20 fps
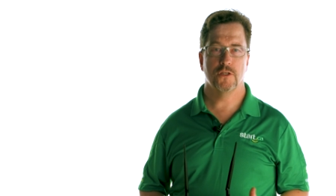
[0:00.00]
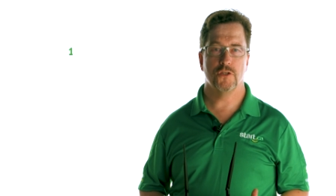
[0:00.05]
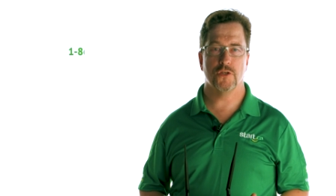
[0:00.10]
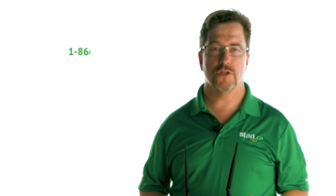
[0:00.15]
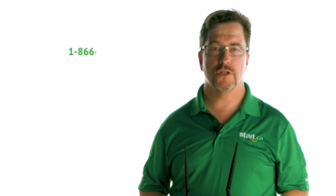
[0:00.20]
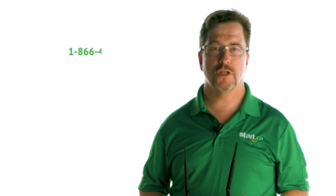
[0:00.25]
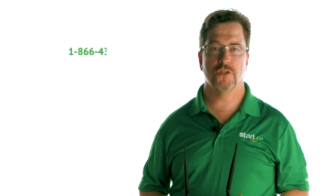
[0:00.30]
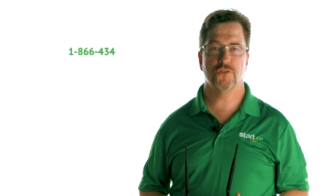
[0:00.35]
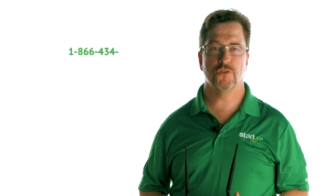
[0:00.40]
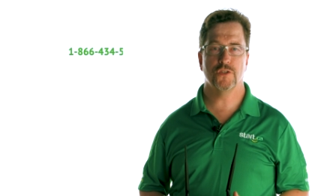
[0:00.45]
You
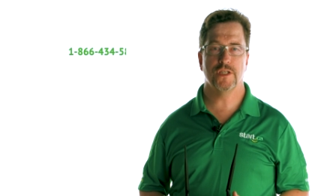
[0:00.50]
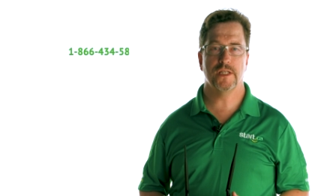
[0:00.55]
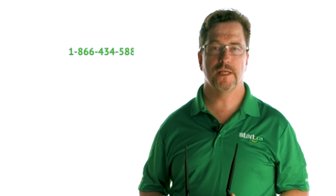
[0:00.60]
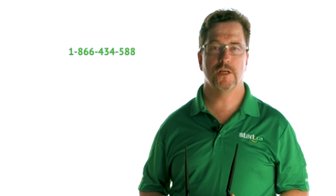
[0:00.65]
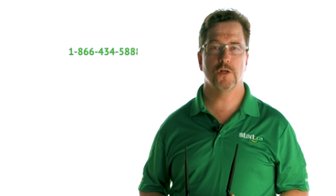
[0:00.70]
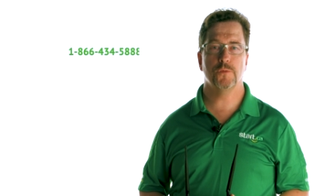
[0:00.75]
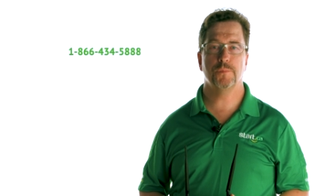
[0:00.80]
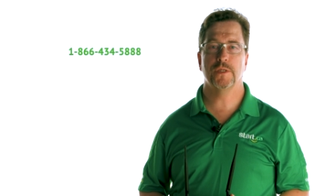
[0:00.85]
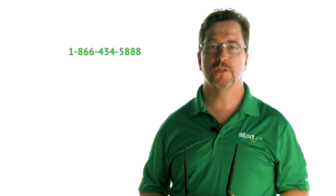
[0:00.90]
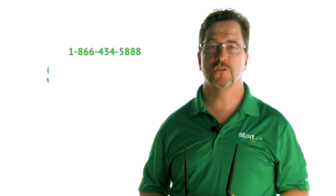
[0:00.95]
can also get
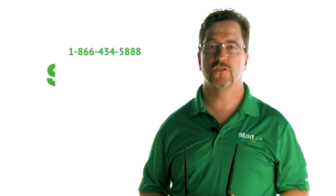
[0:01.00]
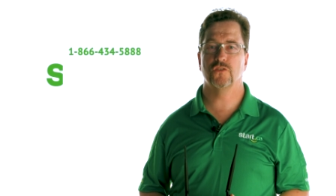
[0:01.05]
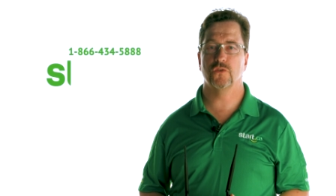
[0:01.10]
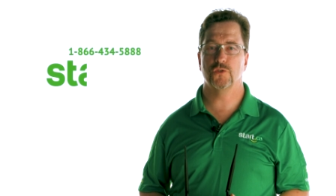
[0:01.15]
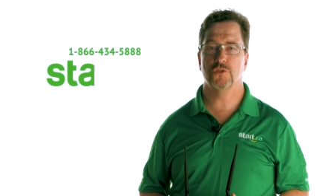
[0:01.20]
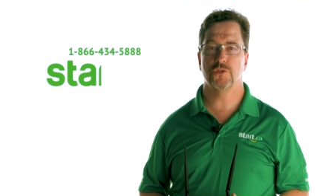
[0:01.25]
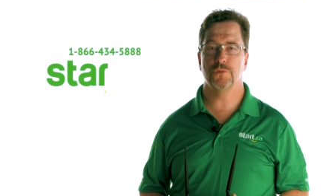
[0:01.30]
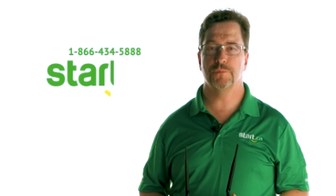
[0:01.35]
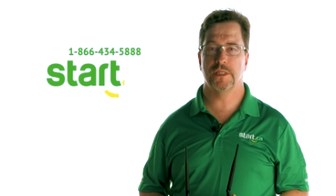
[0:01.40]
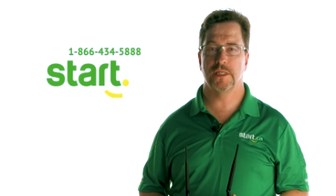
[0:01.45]
help on
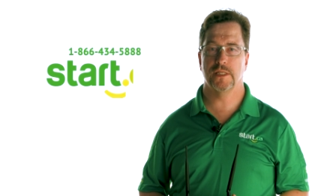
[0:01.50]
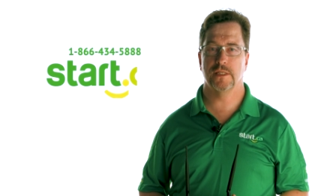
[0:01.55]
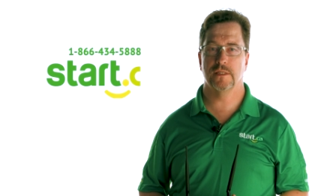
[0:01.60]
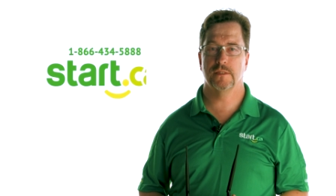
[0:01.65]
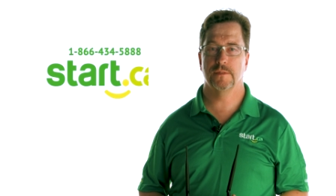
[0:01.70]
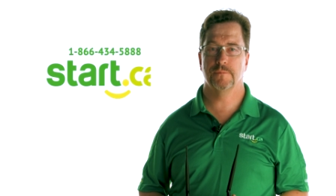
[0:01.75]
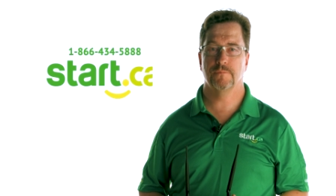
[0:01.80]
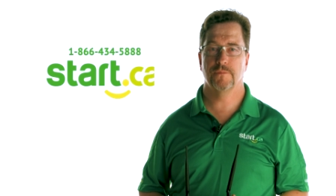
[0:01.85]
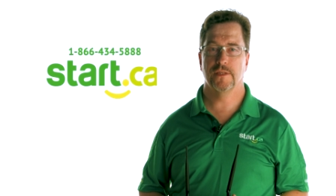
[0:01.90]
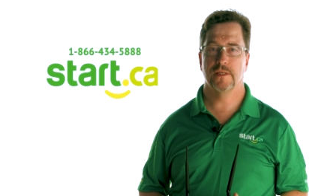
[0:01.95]
social media.
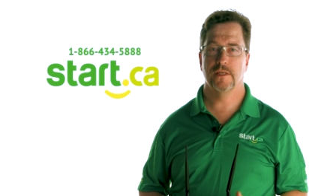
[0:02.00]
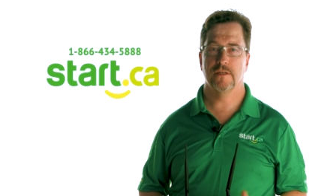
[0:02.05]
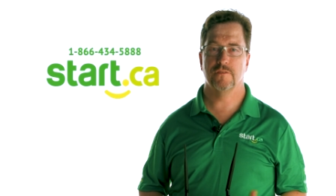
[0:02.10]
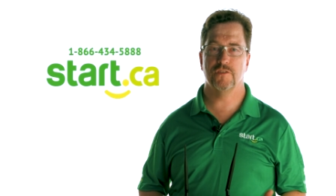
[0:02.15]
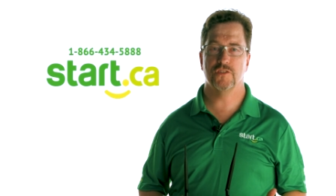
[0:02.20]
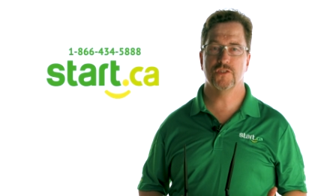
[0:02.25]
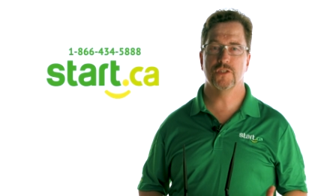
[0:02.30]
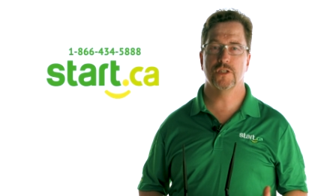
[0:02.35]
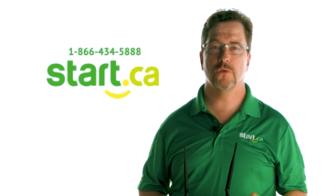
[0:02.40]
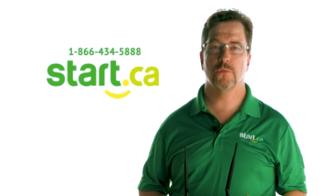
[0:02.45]

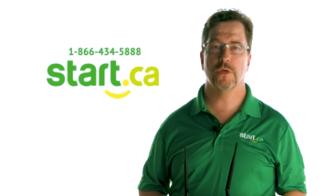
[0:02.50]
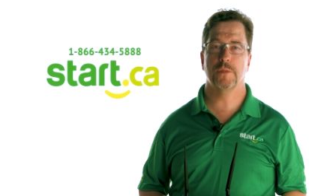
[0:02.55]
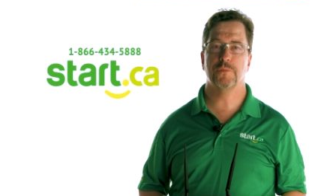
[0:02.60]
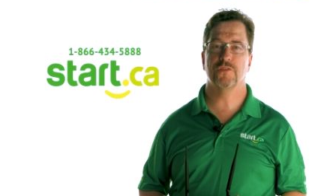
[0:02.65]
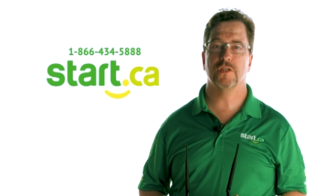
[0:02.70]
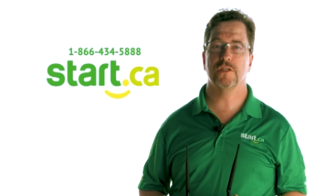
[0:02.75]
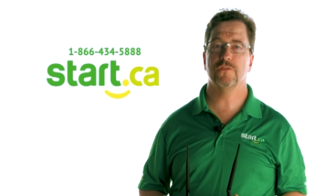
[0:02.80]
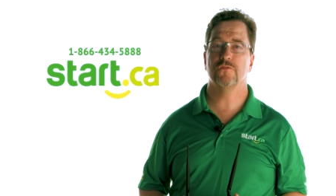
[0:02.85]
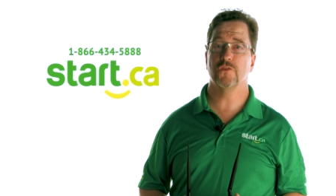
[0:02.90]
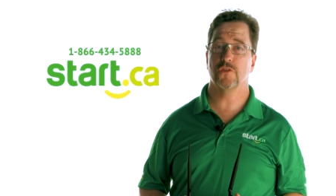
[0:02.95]
Visit our
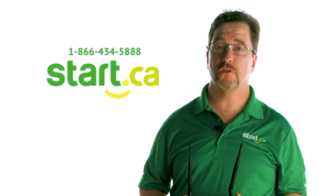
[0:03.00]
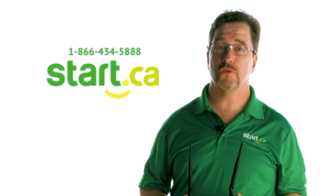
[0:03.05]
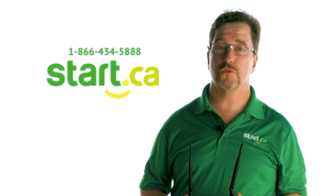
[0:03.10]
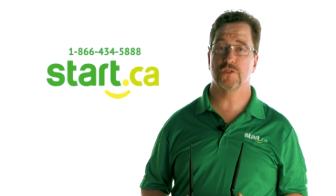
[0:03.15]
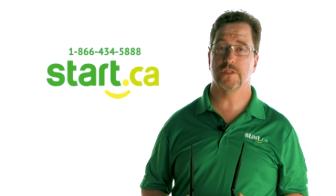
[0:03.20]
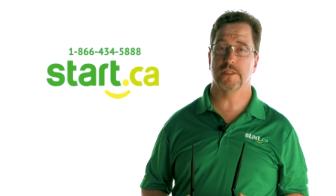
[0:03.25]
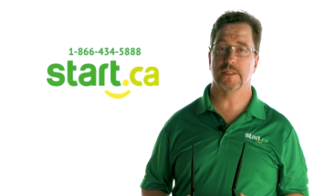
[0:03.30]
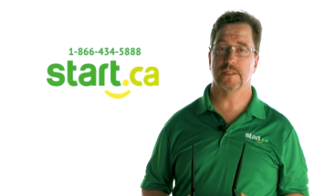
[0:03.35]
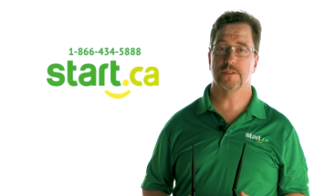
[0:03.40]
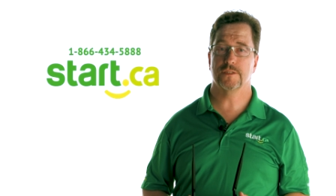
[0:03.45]
website for those
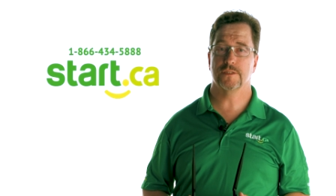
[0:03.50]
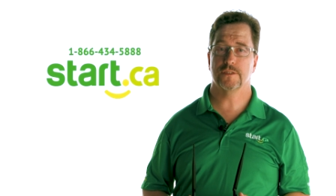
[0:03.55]
links.